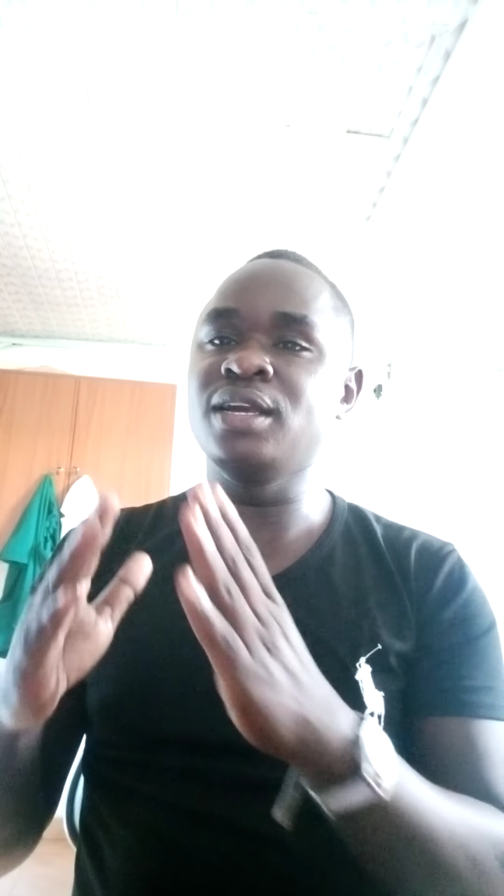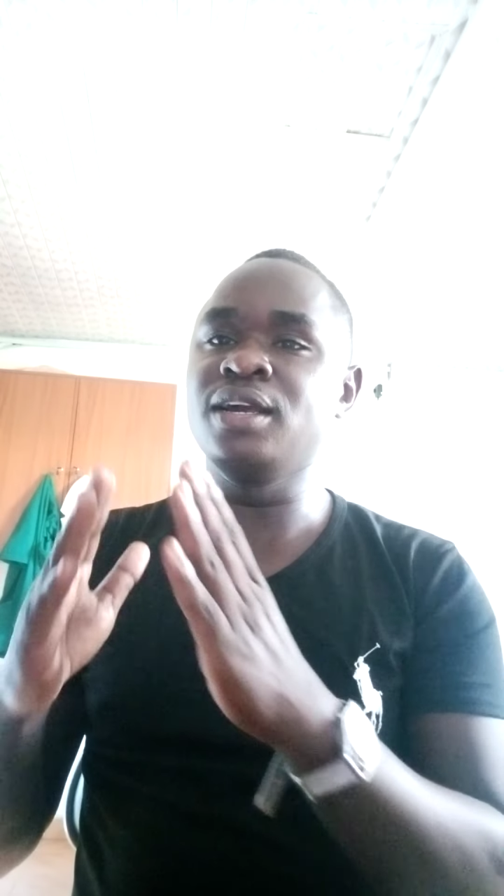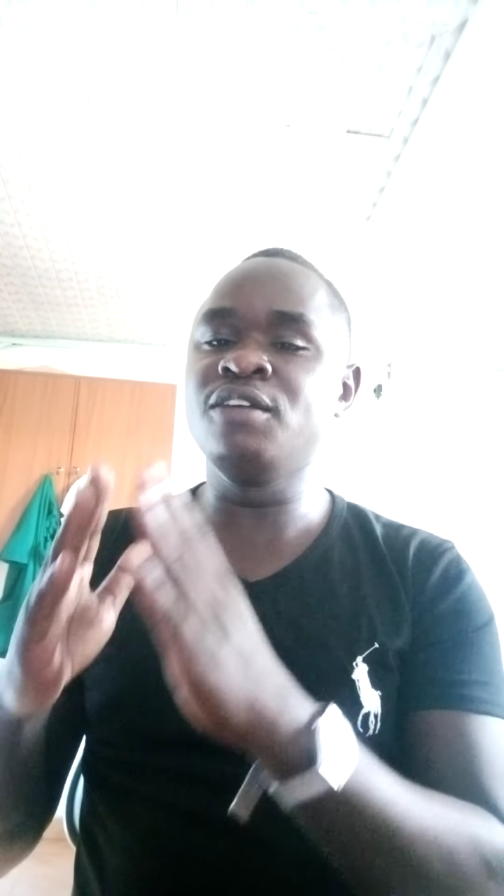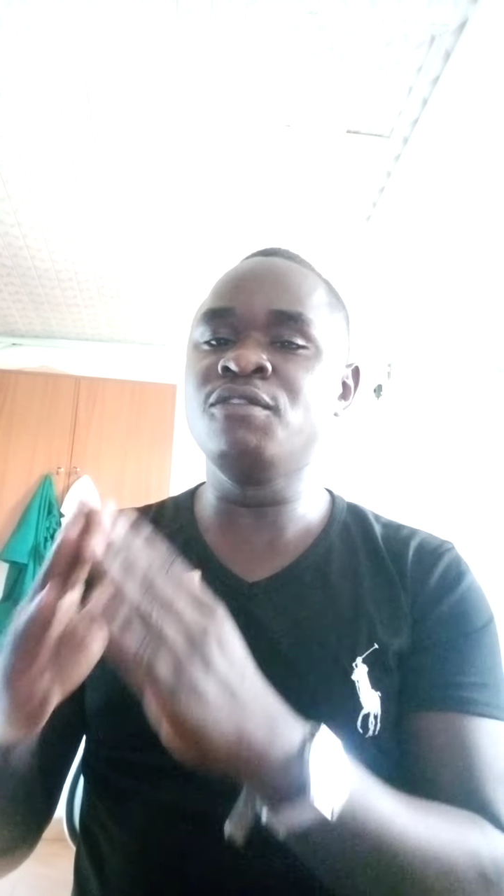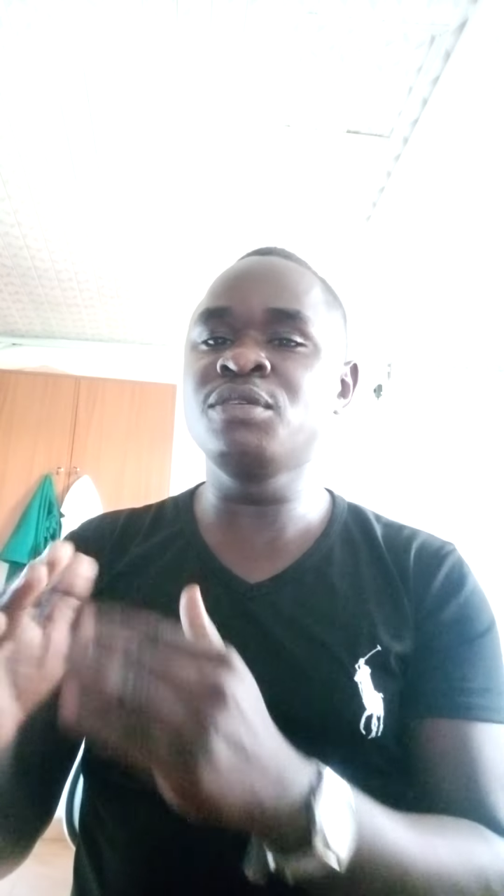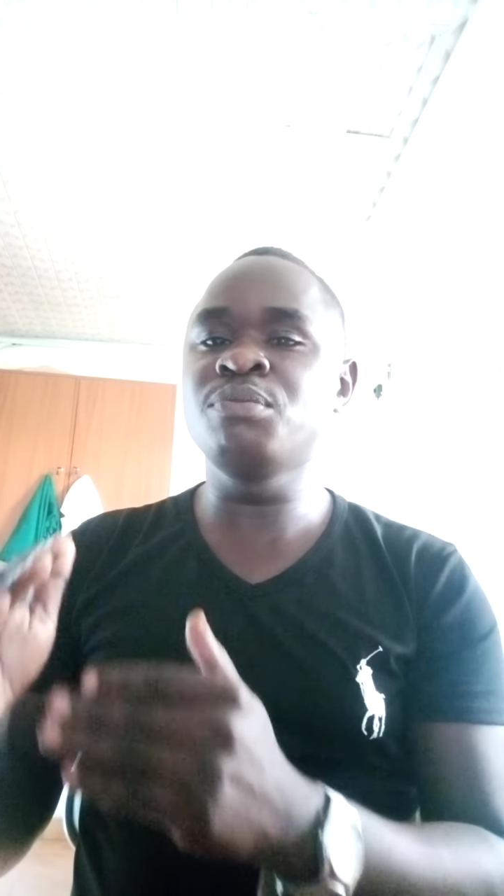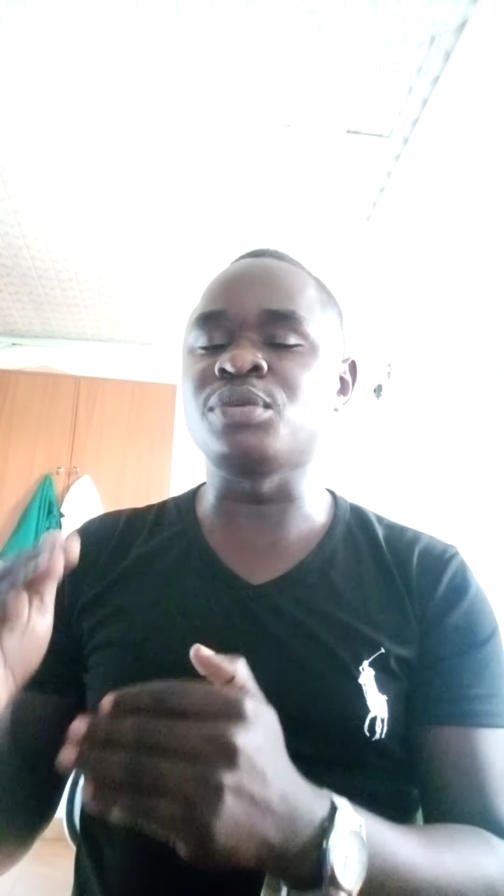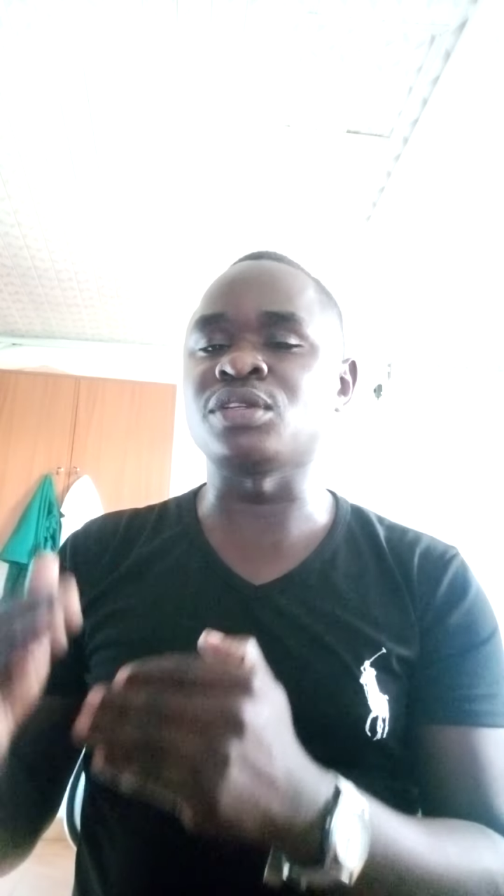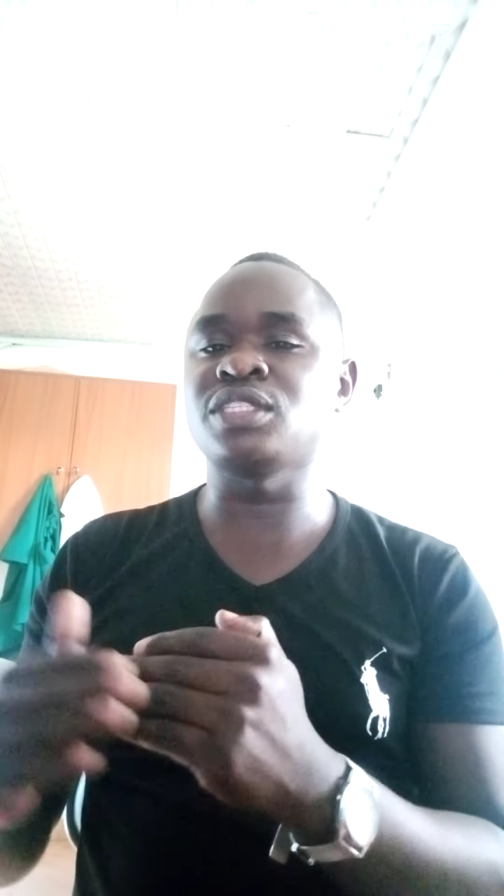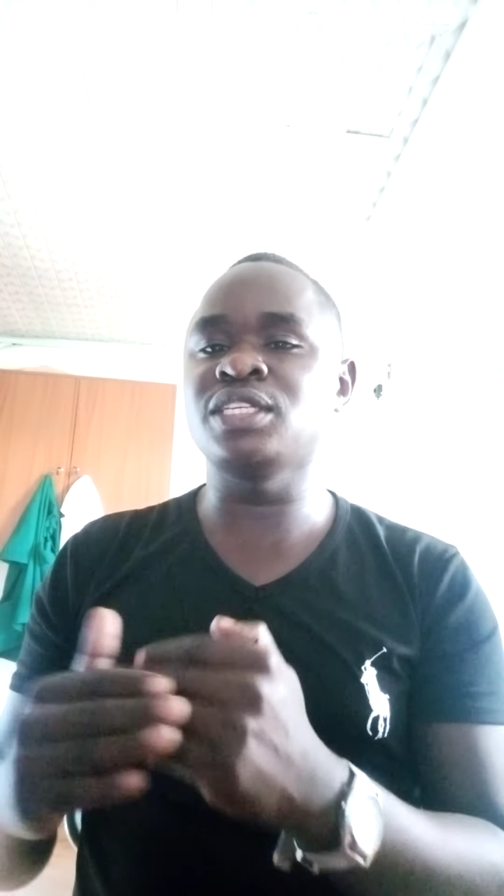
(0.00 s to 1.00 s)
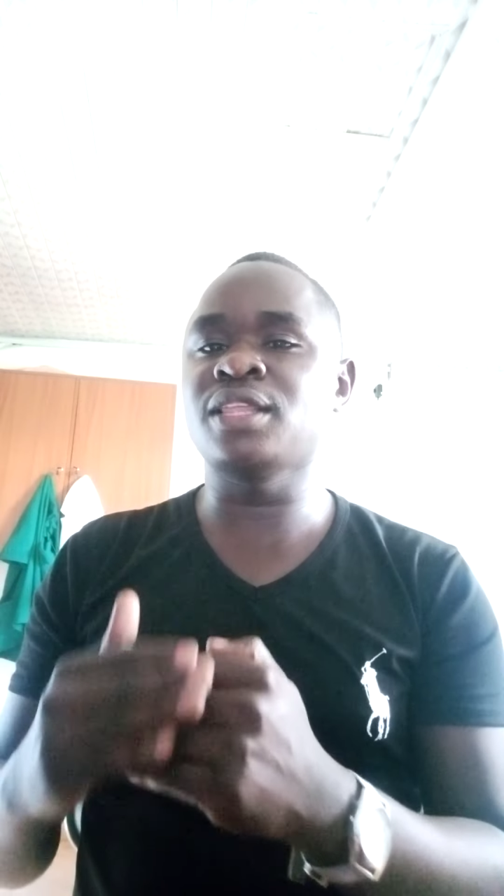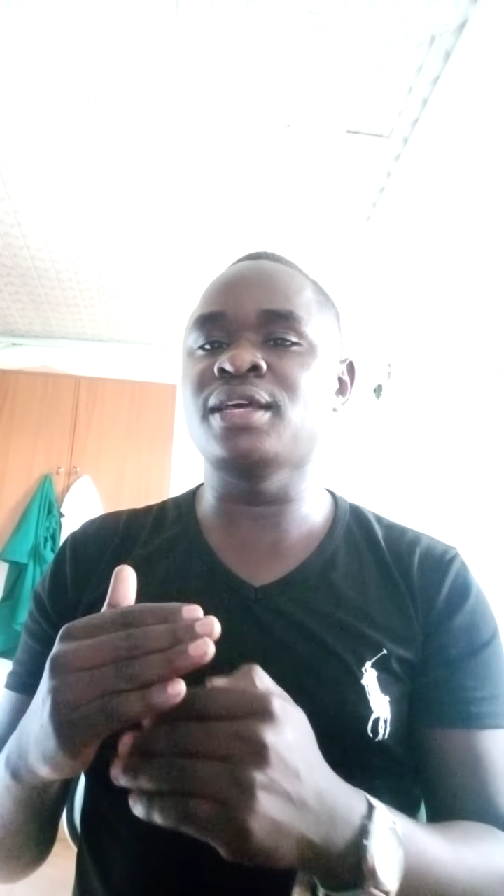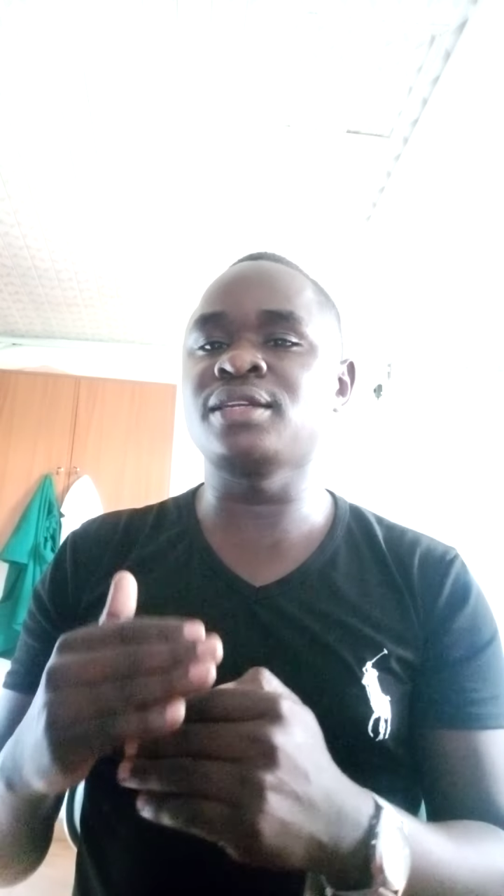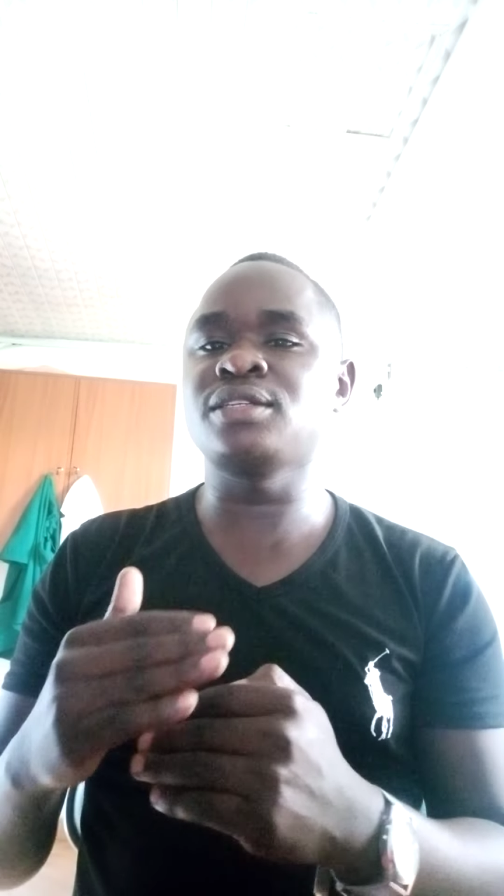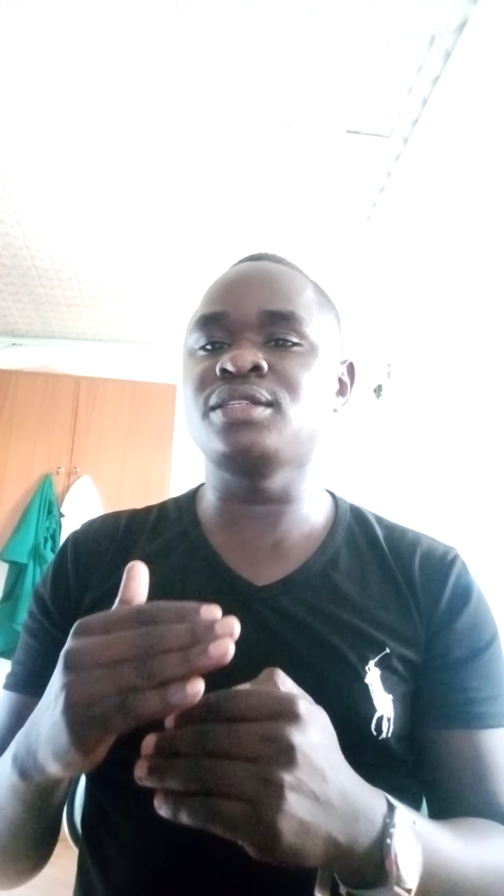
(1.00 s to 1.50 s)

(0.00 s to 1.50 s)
every procedure that